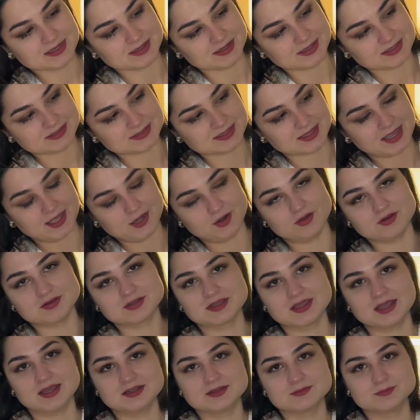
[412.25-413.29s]
It cannot
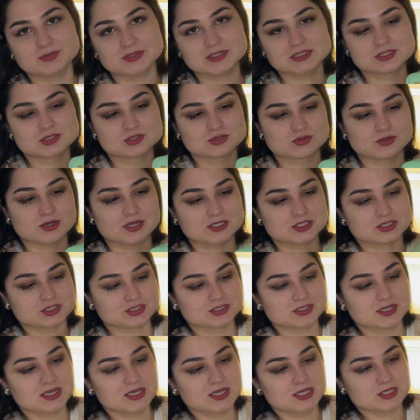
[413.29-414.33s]
be
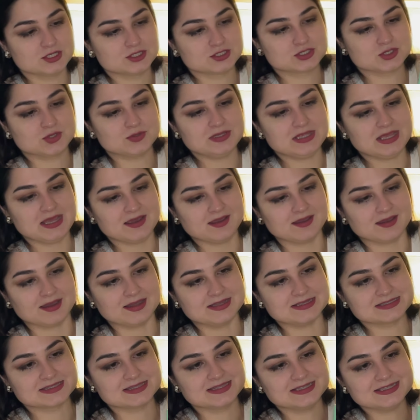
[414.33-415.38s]
scratched. So yeah,
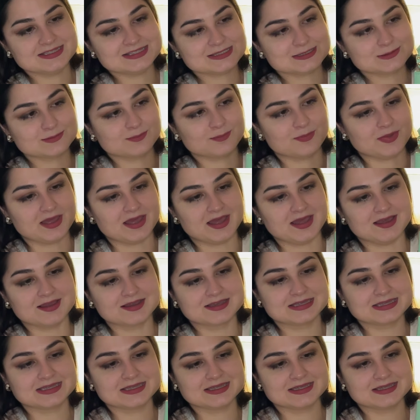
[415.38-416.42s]
guys, this bag
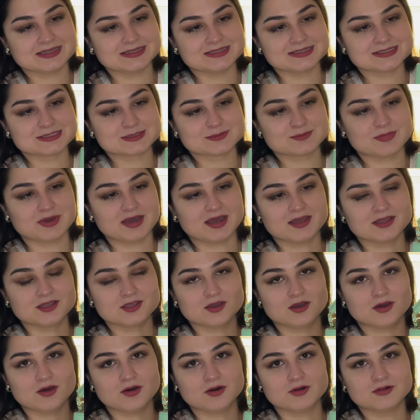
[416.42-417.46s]
is my
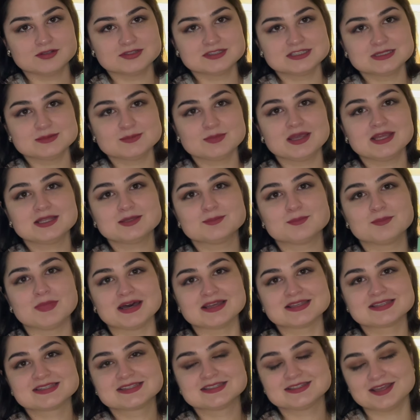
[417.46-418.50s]
ultimate
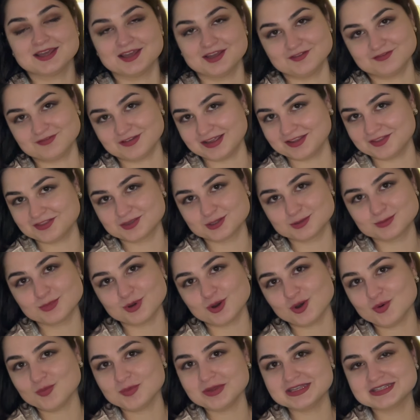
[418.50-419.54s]
must-have at the
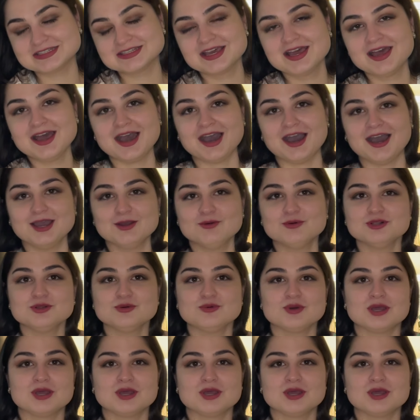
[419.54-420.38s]
moment. I will